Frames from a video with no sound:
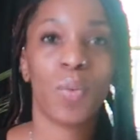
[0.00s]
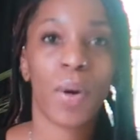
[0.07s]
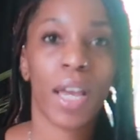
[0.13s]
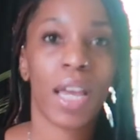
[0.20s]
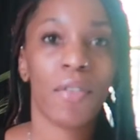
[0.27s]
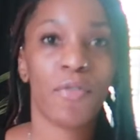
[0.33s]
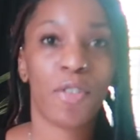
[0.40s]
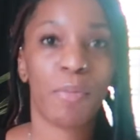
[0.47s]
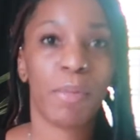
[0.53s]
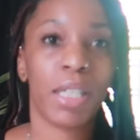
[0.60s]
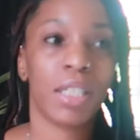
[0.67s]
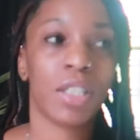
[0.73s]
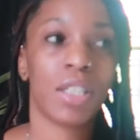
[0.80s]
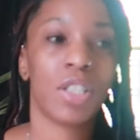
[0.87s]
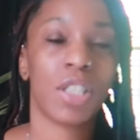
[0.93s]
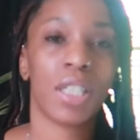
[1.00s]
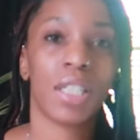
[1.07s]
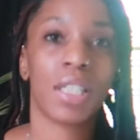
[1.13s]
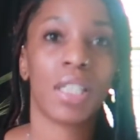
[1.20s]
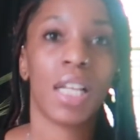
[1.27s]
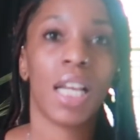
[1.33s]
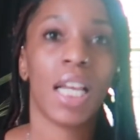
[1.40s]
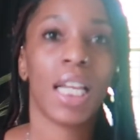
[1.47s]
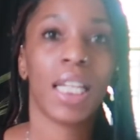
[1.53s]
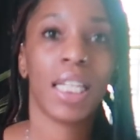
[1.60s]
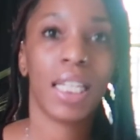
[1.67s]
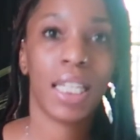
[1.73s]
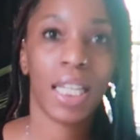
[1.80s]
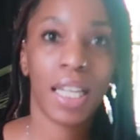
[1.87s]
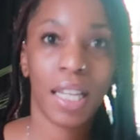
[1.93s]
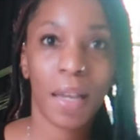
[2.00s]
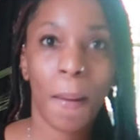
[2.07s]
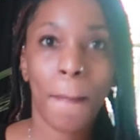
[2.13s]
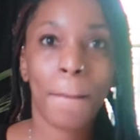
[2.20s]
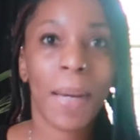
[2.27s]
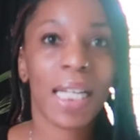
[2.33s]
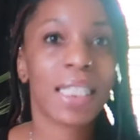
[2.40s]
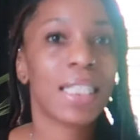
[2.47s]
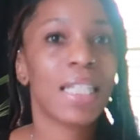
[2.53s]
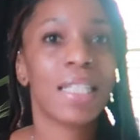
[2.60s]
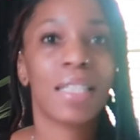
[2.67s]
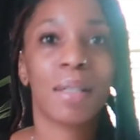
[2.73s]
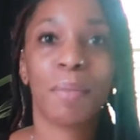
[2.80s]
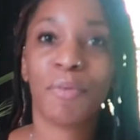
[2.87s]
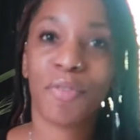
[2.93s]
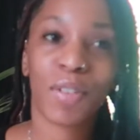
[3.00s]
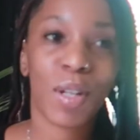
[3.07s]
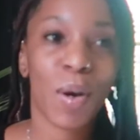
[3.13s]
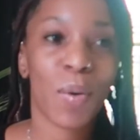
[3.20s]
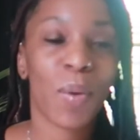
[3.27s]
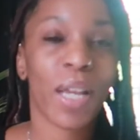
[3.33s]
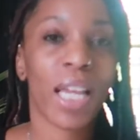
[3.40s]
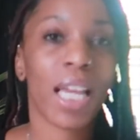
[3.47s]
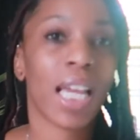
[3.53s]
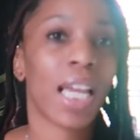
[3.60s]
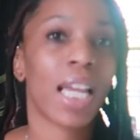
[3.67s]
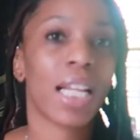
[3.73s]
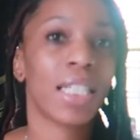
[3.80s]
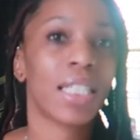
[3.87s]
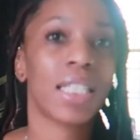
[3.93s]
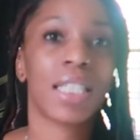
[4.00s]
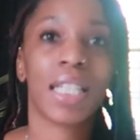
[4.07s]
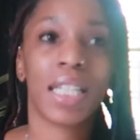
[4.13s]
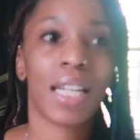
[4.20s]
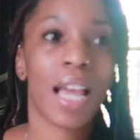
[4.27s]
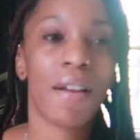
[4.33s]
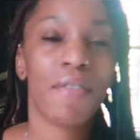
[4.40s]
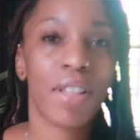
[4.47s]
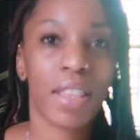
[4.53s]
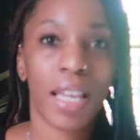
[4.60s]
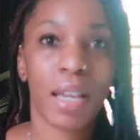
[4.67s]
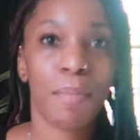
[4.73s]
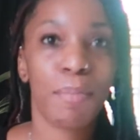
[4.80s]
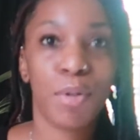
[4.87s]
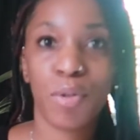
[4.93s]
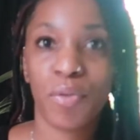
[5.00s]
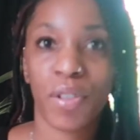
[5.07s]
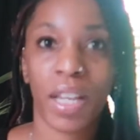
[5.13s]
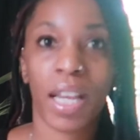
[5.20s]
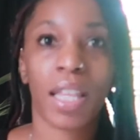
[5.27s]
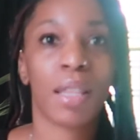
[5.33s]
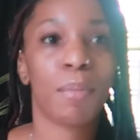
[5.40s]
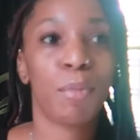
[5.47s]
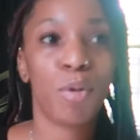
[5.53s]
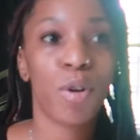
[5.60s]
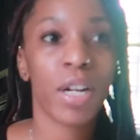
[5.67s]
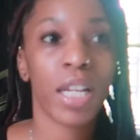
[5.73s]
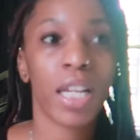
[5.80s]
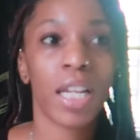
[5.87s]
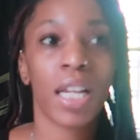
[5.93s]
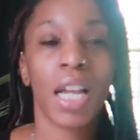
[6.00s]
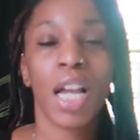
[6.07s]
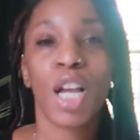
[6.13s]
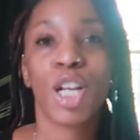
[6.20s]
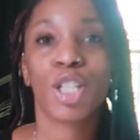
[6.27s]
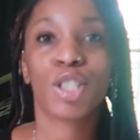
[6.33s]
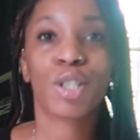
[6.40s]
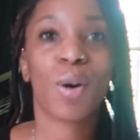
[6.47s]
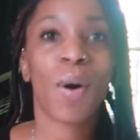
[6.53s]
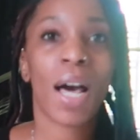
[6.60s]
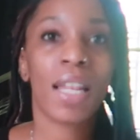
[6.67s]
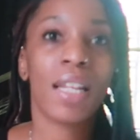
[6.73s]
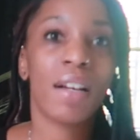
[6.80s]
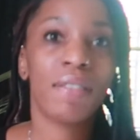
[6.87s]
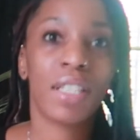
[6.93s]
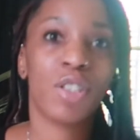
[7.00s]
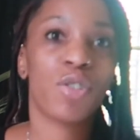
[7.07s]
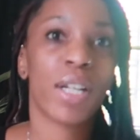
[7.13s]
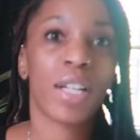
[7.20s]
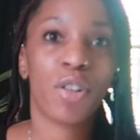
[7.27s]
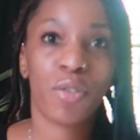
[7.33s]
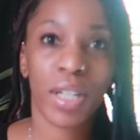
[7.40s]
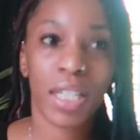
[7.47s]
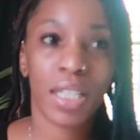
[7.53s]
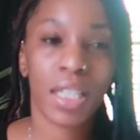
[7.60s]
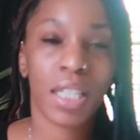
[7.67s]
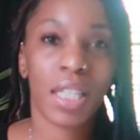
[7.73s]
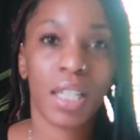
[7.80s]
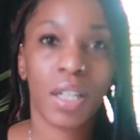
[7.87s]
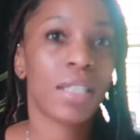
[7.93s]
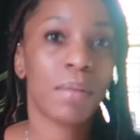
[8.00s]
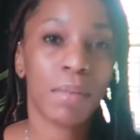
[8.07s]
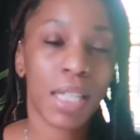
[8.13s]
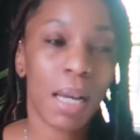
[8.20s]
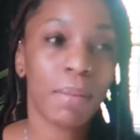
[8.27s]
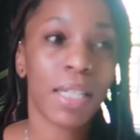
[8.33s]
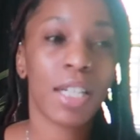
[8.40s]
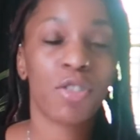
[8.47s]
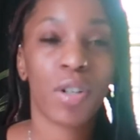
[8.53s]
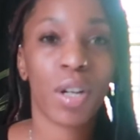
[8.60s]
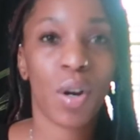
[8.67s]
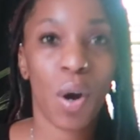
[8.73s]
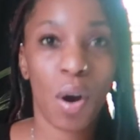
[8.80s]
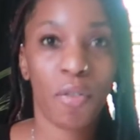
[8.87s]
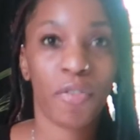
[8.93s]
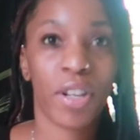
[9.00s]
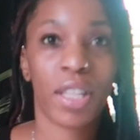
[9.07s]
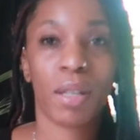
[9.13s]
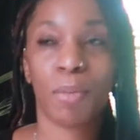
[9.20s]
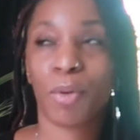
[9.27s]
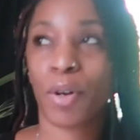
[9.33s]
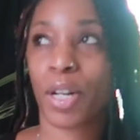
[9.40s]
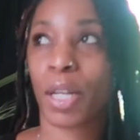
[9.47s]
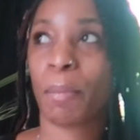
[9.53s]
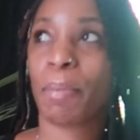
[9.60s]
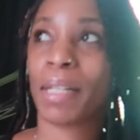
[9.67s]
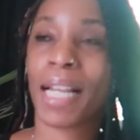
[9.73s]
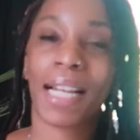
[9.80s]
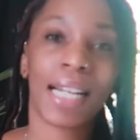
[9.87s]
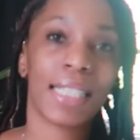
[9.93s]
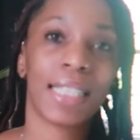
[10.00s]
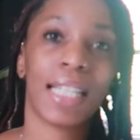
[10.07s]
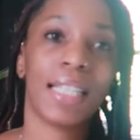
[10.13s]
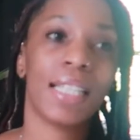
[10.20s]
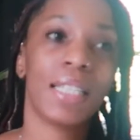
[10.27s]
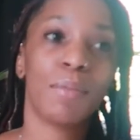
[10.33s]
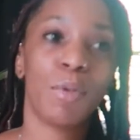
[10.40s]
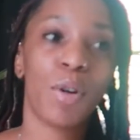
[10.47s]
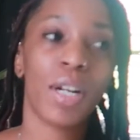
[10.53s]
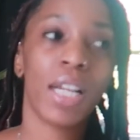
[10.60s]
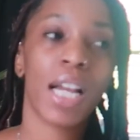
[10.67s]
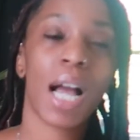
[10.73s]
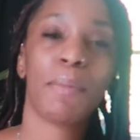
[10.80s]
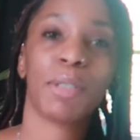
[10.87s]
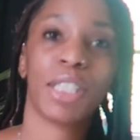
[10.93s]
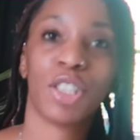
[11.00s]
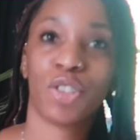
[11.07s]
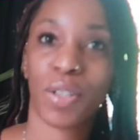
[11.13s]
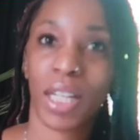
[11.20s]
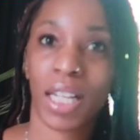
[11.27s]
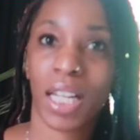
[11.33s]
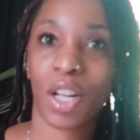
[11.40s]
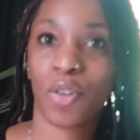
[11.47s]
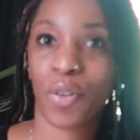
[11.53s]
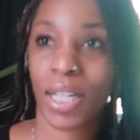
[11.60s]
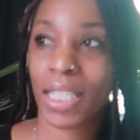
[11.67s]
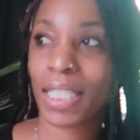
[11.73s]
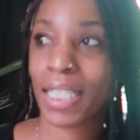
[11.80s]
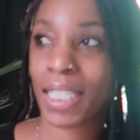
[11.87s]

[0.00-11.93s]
way for me to just get my system flowing and just get everything moving in the morning. So I love to drink green tea. Sometimes I drink coffee in the morning, but like I said, this morning I'm just drinking green